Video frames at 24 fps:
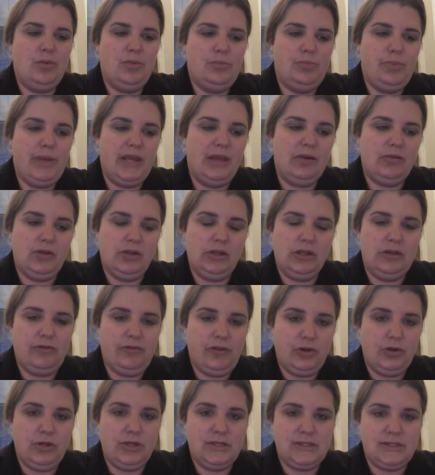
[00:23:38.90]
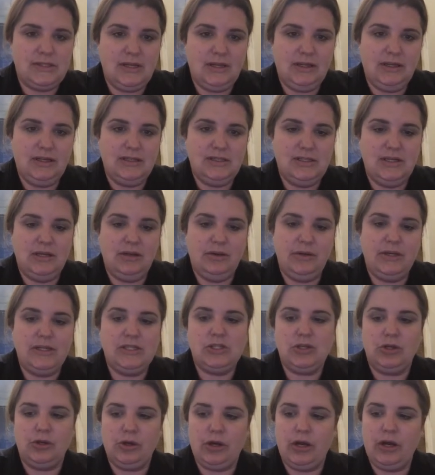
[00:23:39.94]
being really focused on continuing
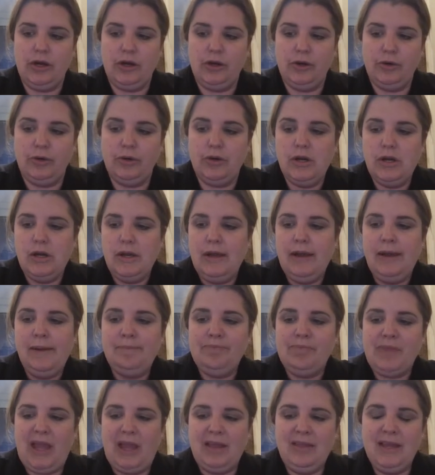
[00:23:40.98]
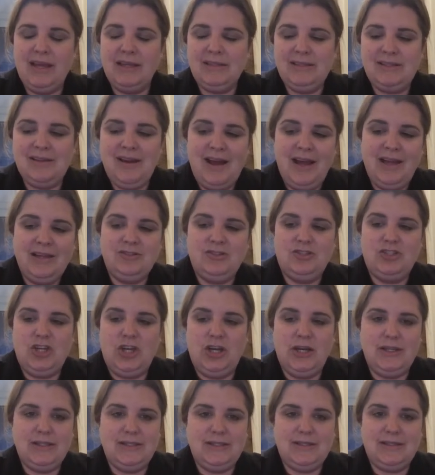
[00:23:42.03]
to grow. And that's not
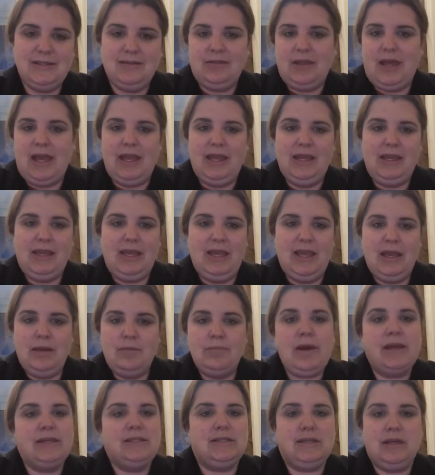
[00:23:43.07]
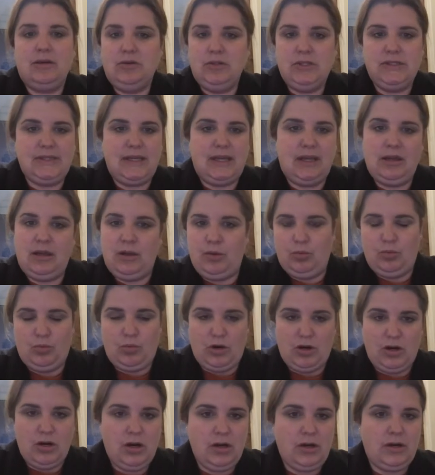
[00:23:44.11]
just, like, in my skill set at
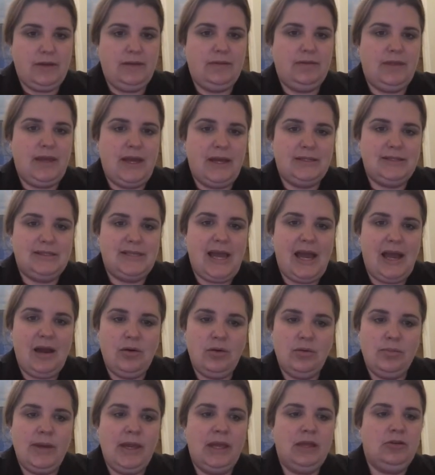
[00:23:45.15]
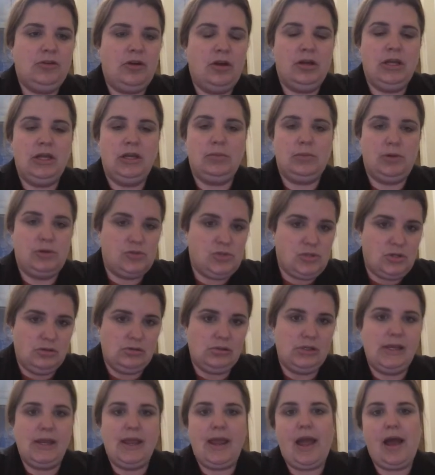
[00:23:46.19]
work. That's how am I growing
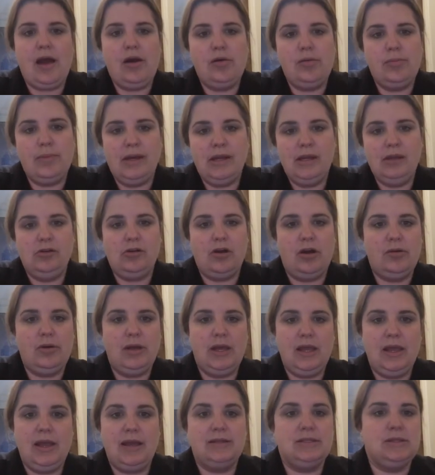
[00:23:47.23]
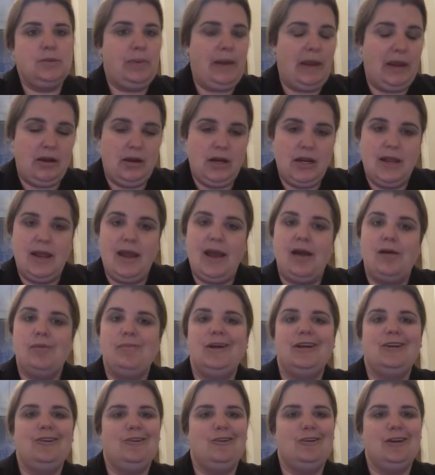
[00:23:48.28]
emotionally? How am I growing as a parent? How am
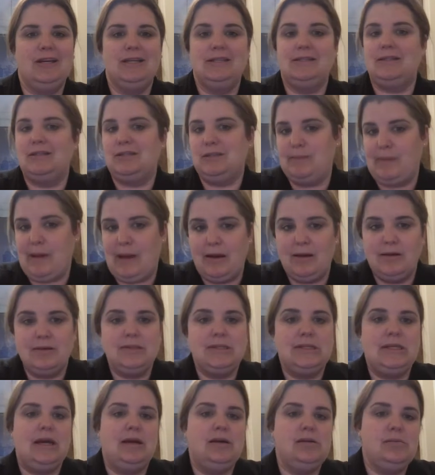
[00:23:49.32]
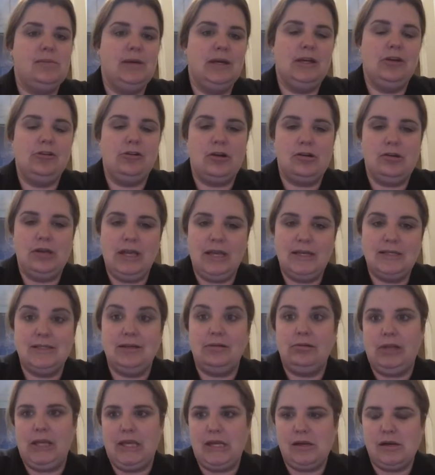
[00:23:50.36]
I growing as a spouse? How am I growing as
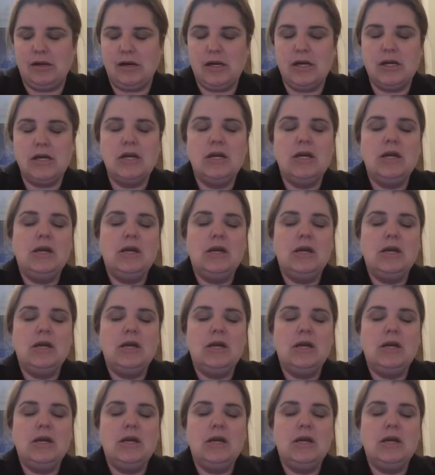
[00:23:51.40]
a leader?